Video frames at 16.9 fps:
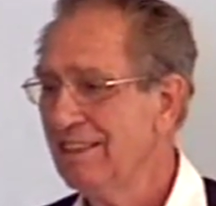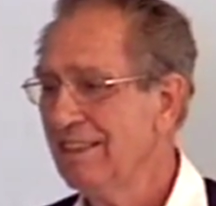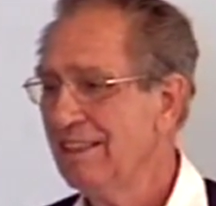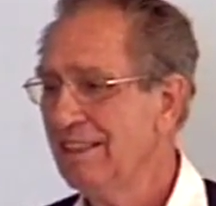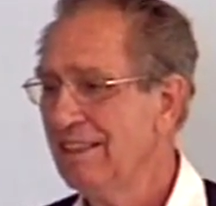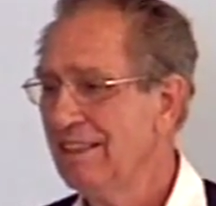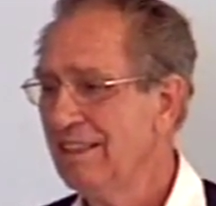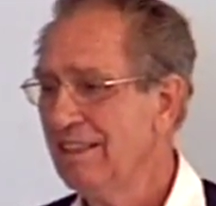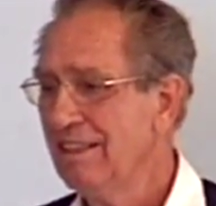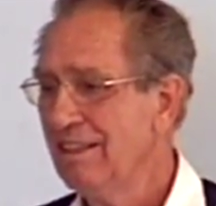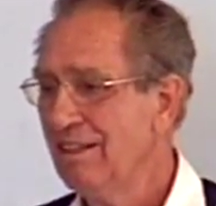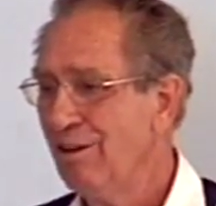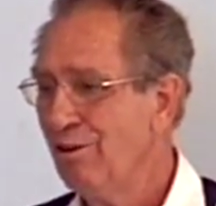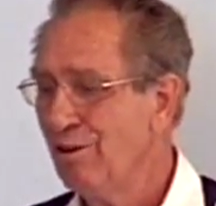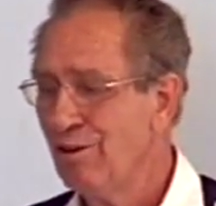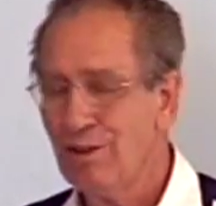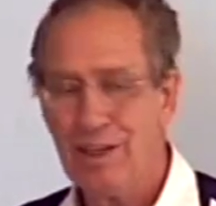Old
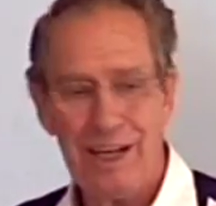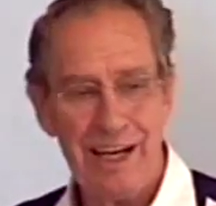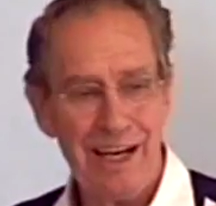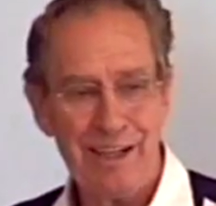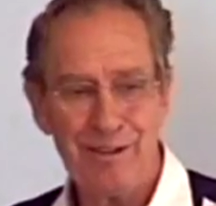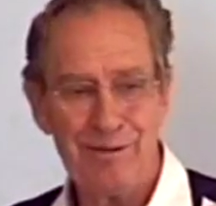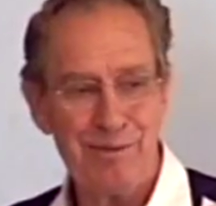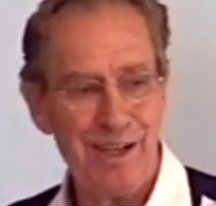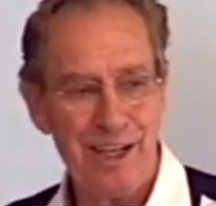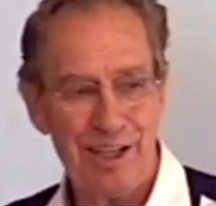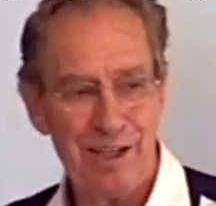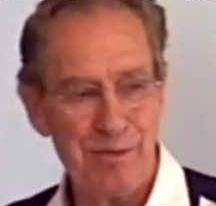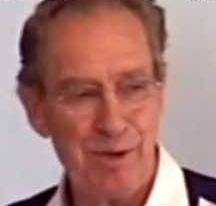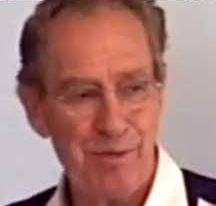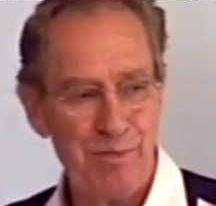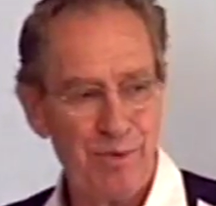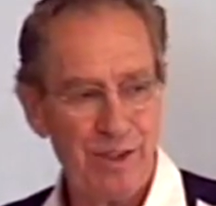Adam had to be
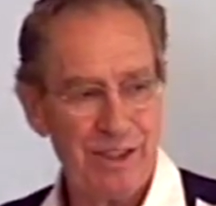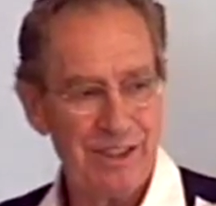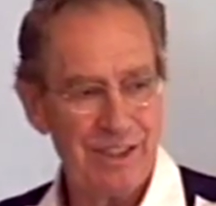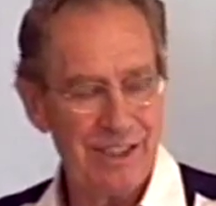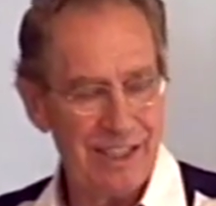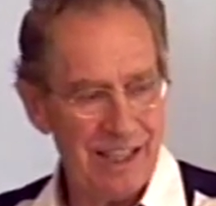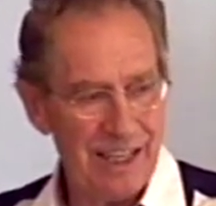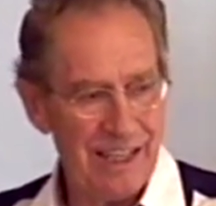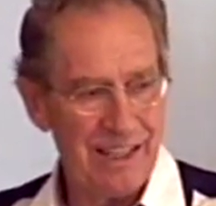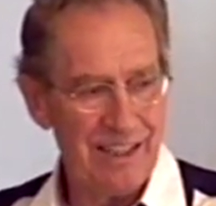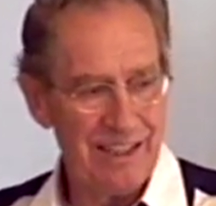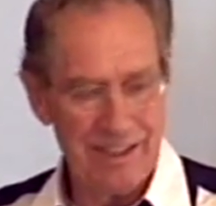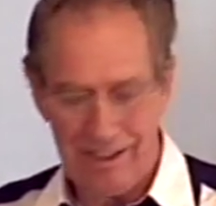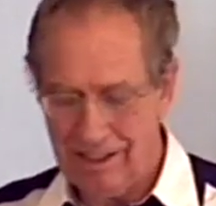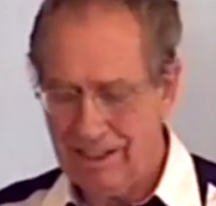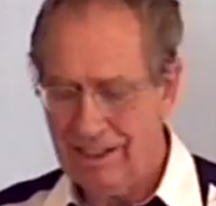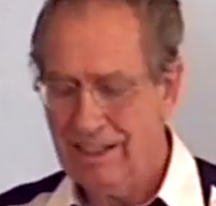put to death, see?
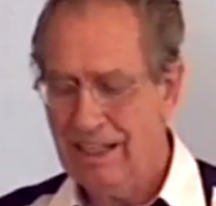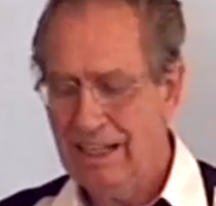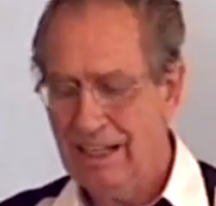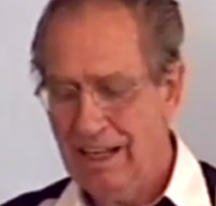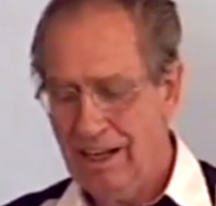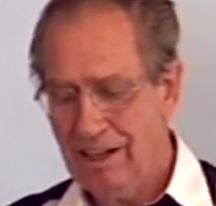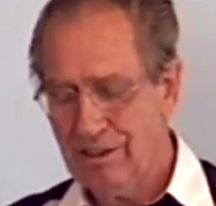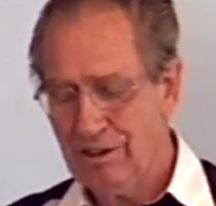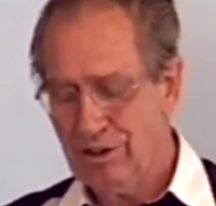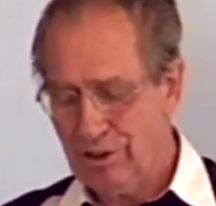And so if he's